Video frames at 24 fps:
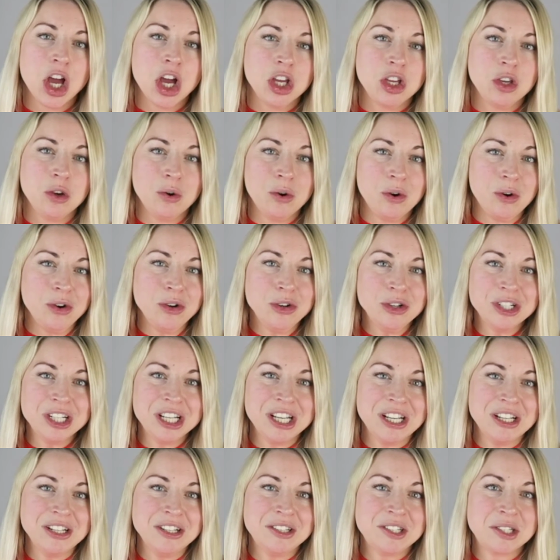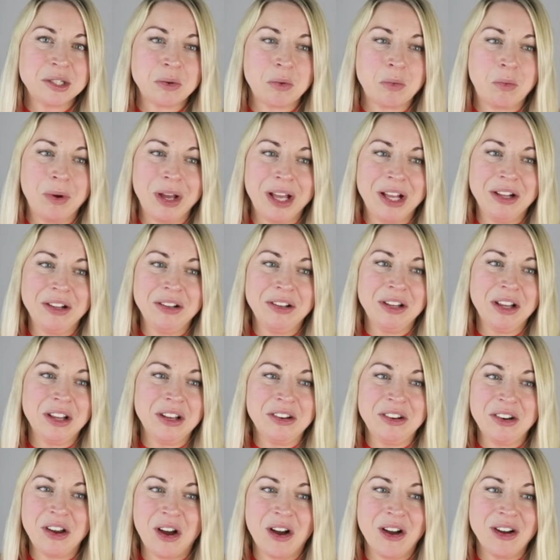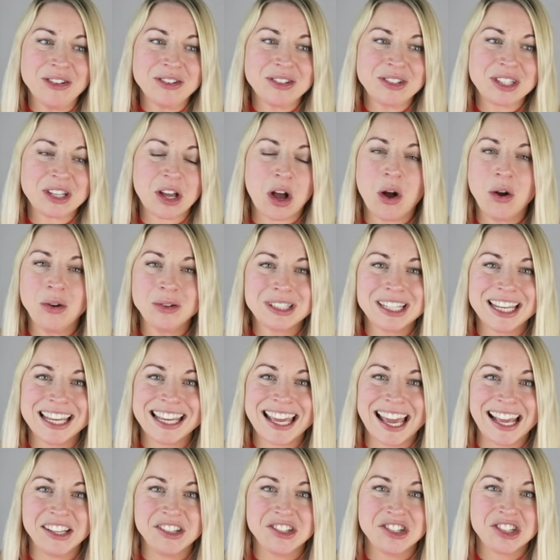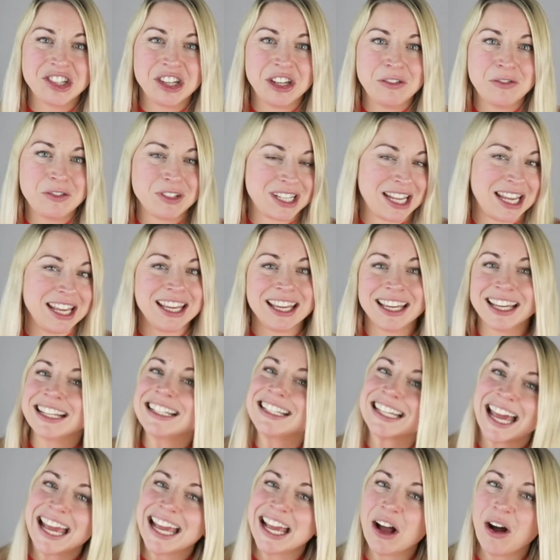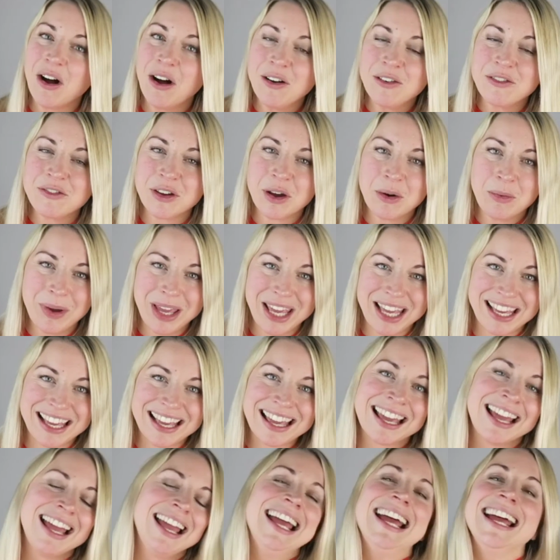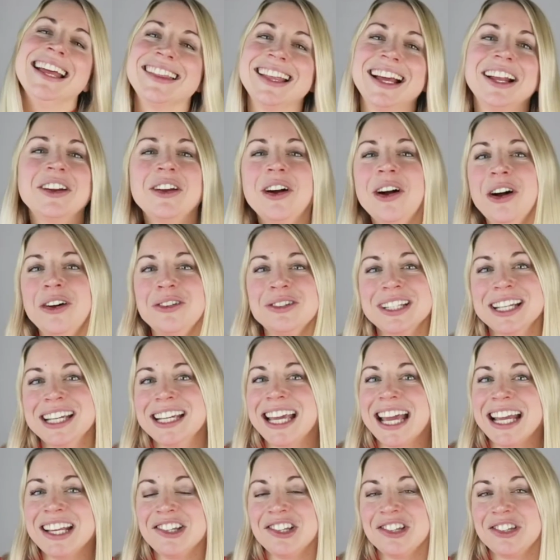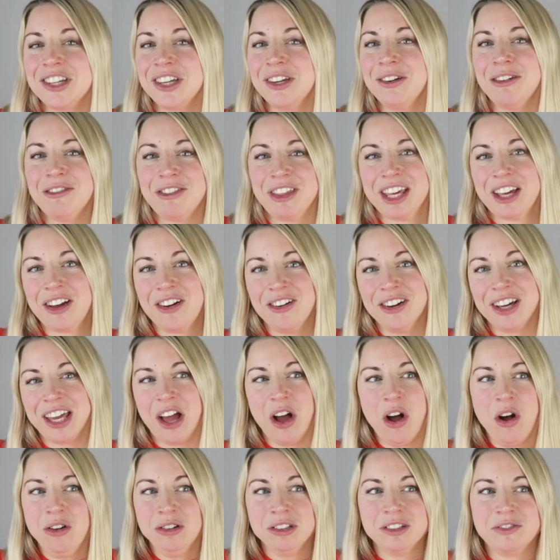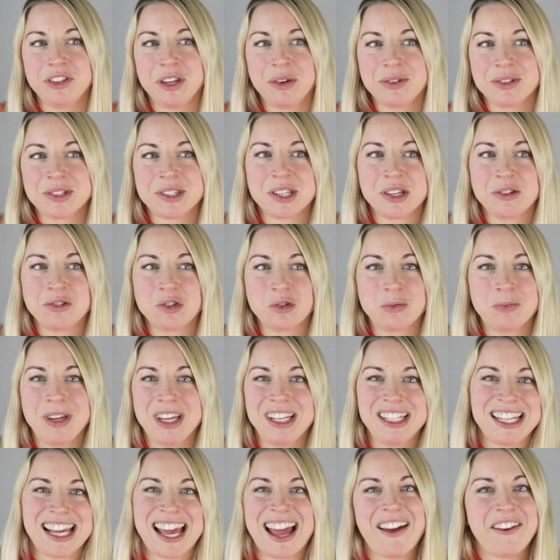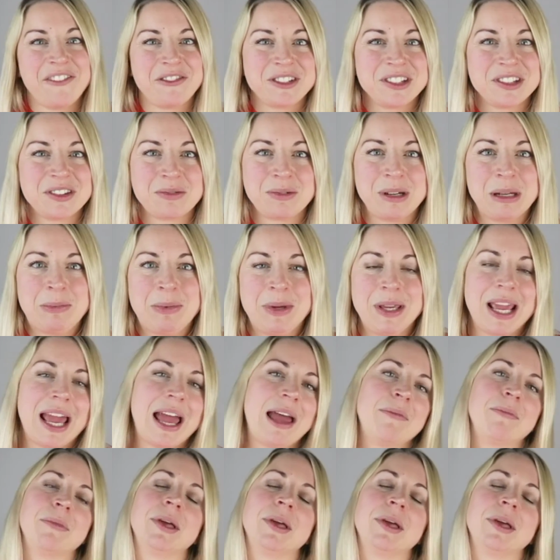Your audience will not hold it against you for taking a day off a week. They'll not hold it against you if they can't get hold of you on social media after 3 p.m.